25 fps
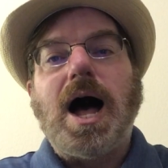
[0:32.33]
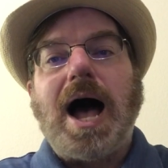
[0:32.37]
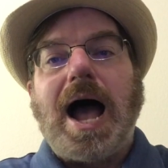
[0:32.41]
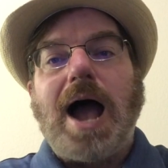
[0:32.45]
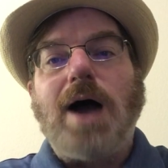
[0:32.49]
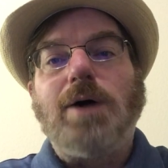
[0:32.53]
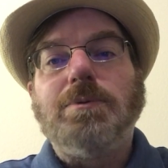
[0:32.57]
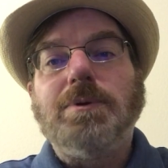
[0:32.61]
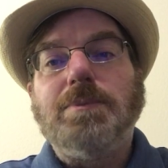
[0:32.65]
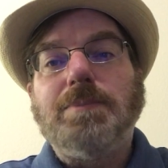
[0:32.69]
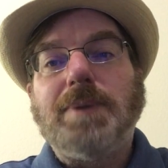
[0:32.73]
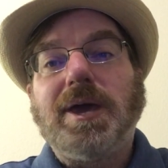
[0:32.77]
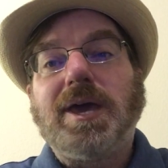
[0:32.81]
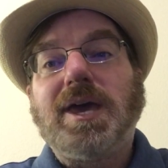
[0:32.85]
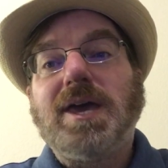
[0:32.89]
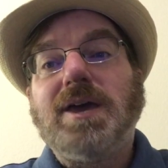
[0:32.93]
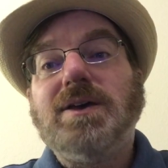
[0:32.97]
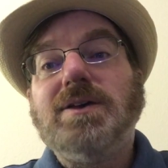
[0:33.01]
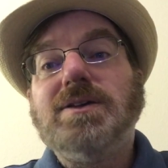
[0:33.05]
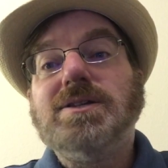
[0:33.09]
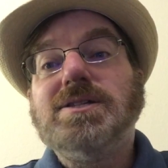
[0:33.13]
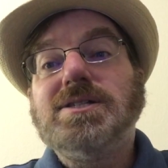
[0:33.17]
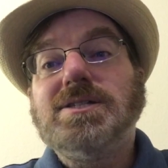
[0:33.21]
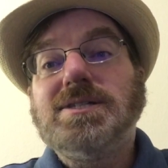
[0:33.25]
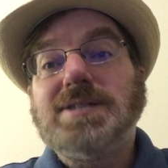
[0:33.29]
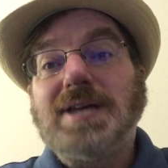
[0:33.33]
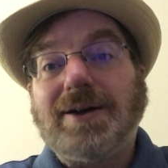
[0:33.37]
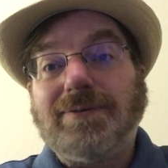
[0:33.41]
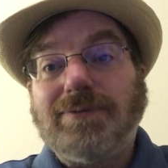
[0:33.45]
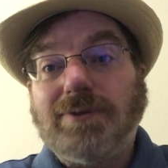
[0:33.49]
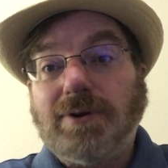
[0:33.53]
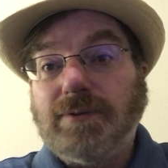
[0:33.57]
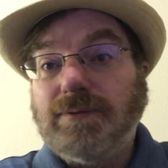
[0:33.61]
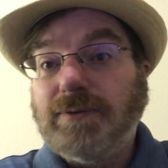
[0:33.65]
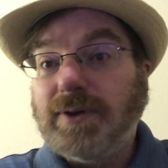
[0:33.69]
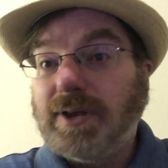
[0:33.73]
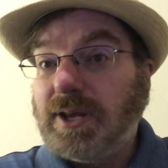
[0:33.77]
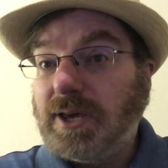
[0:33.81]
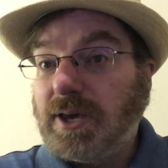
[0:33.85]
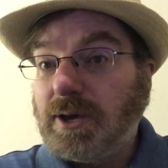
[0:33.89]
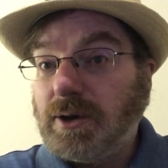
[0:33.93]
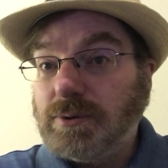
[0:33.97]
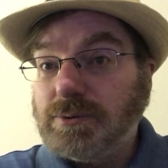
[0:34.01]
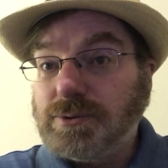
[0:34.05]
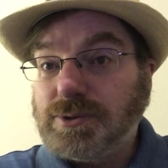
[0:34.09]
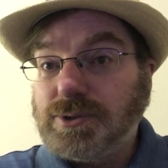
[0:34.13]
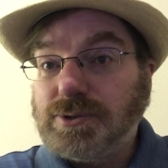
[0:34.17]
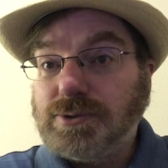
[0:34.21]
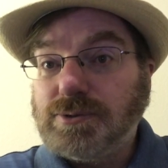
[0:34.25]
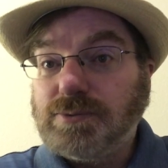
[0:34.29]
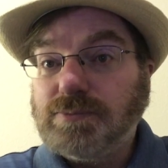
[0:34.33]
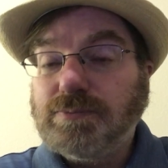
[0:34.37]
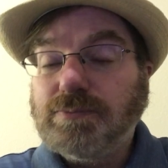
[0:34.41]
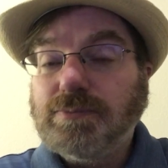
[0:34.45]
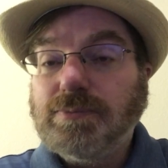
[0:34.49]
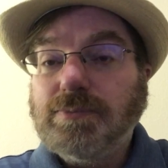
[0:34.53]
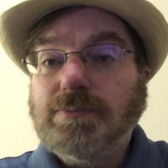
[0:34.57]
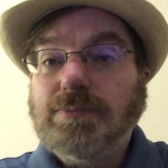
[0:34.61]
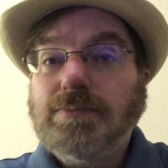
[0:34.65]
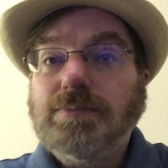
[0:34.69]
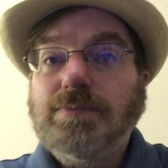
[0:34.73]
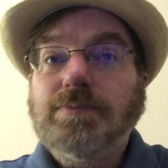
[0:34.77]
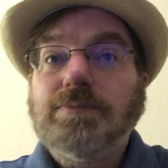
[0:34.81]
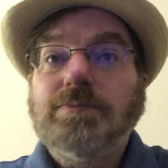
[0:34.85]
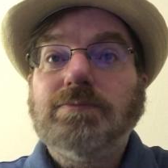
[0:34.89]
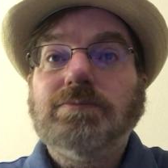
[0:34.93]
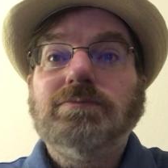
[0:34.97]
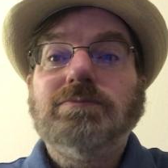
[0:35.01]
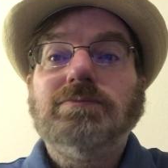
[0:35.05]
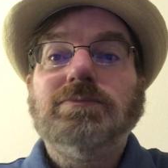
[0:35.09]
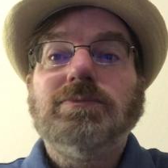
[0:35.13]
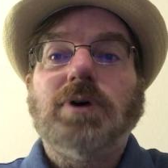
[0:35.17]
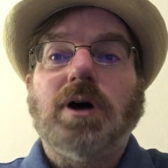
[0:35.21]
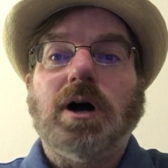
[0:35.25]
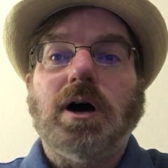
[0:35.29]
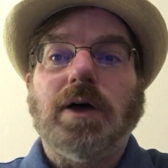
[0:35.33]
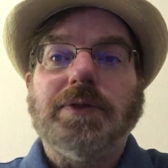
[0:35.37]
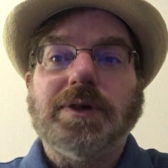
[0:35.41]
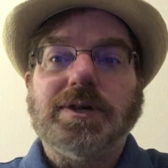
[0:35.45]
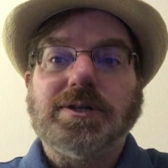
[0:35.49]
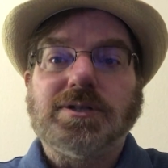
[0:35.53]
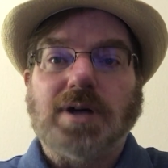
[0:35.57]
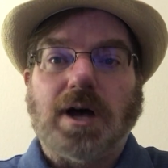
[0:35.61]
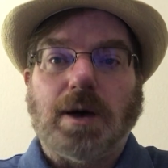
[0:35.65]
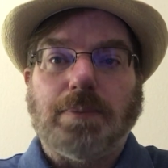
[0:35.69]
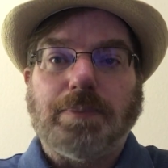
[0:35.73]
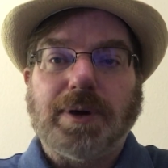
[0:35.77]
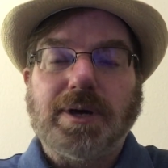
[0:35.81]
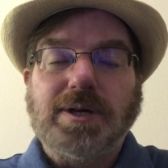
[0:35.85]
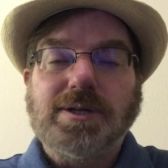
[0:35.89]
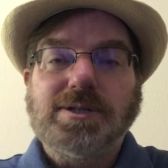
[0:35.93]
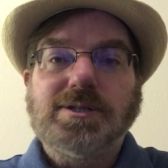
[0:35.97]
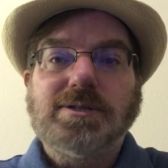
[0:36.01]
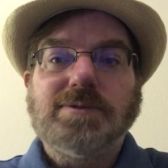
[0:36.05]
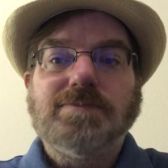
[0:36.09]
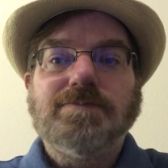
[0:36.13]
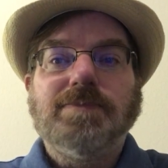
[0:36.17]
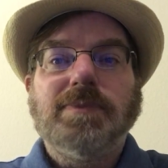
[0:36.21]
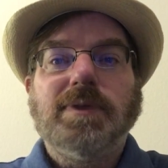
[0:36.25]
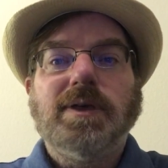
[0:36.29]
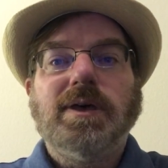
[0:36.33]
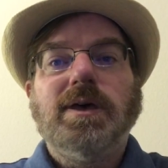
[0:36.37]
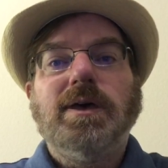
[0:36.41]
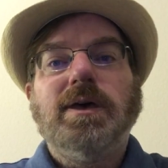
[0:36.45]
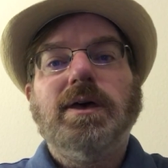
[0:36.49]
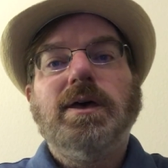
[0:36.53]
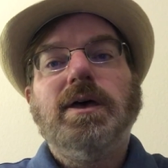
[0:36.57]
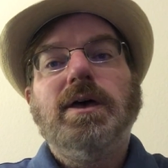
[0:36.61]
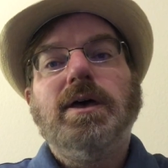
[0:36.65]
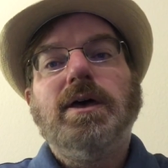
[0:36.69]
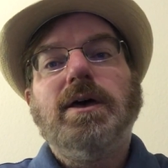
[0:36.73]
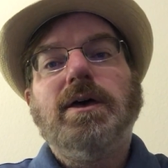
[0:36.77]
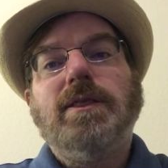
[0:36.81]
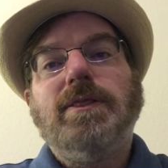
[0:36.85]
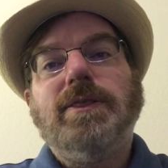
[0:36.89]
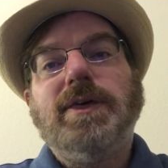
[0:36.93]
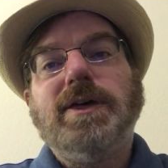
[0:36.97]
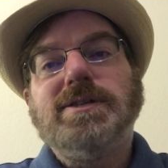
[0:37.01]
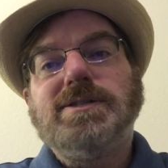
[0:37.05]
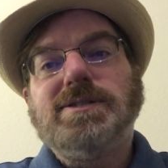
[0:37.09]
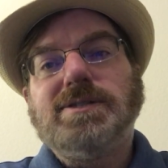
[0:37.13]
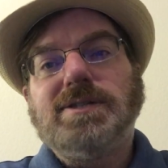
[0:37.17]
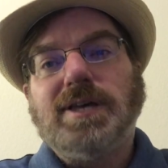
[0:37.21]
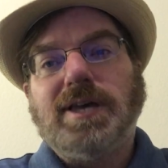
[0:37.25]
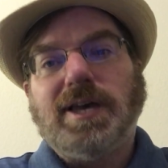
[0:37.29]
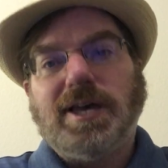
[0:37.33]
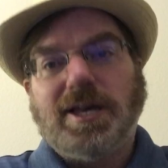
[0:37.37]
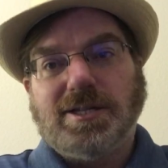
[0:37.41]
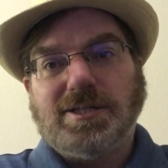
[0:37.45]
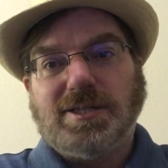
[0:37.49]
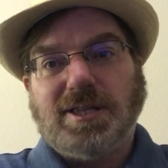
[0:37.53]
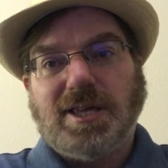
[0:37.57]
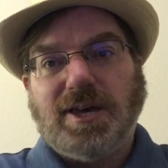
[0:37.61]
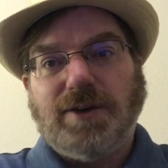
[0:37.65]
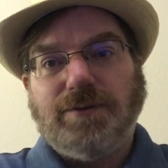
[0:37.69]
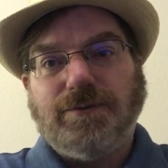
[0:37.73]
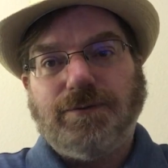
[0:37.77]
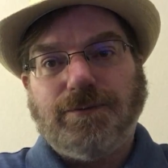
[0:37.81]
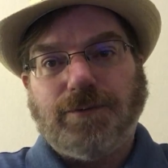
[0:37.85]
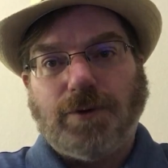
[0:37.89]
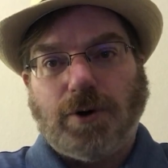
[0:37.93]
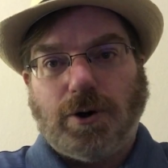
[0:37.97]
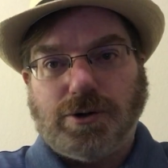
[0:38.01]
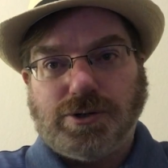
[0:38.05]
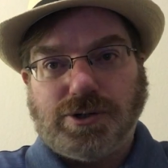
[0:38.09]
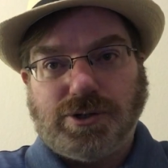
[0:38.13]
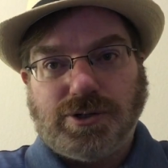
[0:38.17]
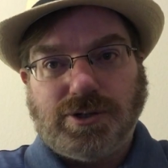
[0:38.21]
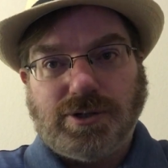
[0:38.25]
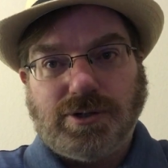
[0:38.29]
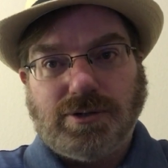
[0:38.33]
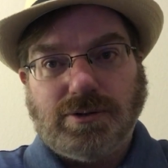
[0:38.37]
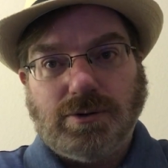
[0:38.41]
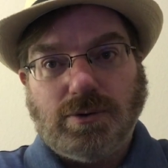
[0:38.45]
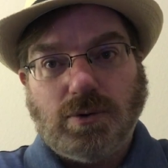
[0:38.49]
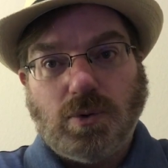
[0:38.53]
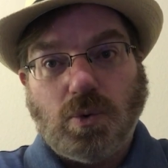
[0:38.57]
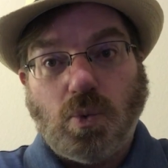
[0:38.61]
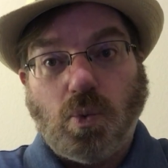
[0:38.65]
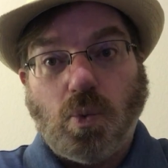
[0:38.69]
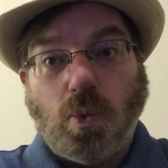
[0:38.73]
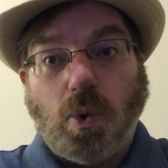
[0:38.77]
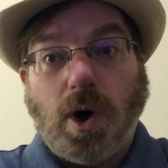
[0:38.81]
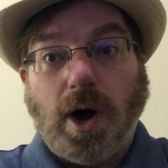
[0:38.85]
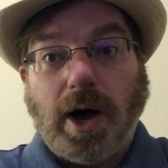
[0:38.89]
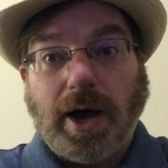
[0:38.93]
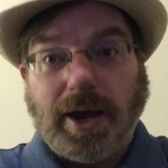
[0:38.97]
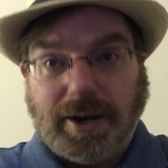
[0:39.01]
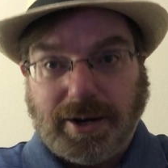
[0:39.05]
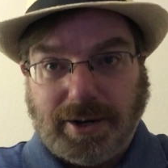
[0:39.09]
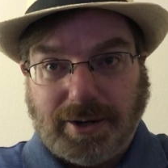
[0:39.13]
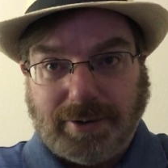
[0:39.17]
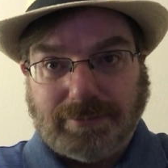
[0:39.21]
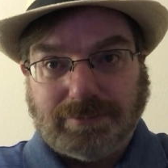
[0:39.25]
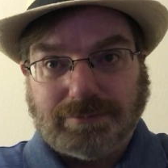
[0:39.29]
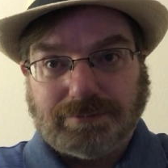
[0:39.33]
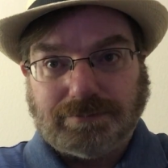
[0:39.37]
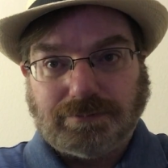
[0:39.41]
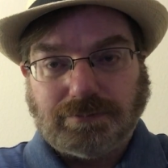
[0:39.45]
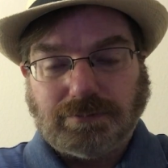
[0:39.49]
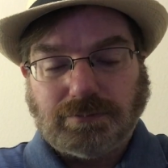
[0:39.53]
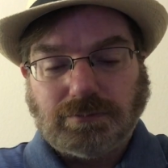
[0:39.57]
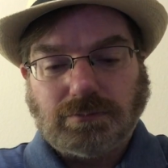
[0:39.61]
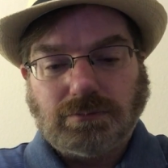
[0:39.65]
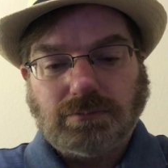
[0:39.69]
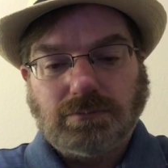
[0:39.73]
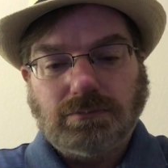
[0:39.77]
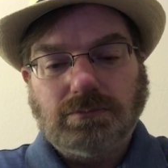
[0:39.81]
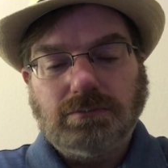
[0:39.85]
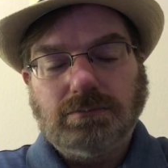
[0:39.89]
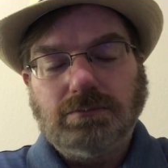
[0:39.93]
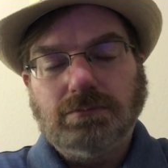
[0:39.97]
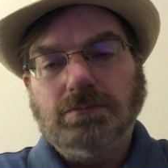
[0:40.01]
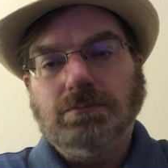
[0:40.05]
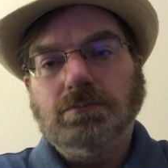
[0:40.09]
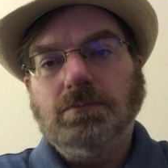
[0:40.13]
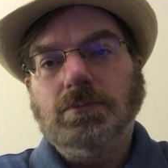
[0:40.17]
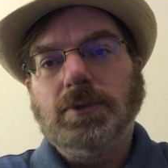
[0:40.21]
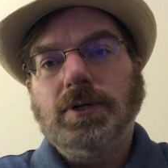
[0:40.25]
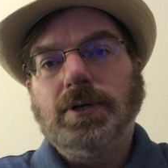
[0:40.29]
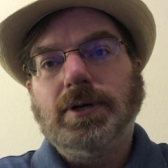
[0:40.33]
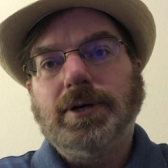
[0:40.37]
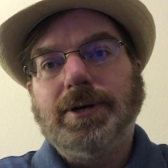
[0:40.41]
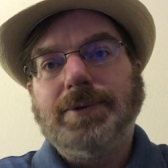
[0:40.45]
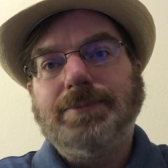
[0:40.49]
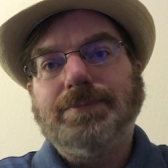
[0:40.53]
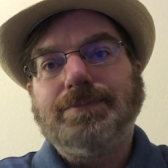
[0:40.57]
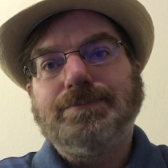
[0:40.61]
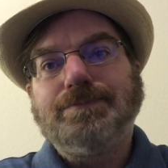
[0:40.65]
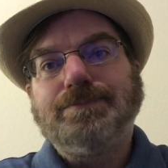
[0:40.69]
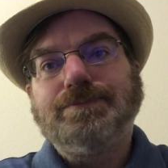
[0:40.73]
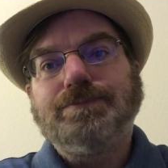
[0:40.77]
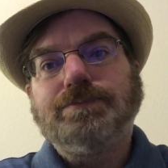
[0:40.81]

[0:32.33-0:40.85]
I'll be making several videos on these topics. This is the first one. Okay?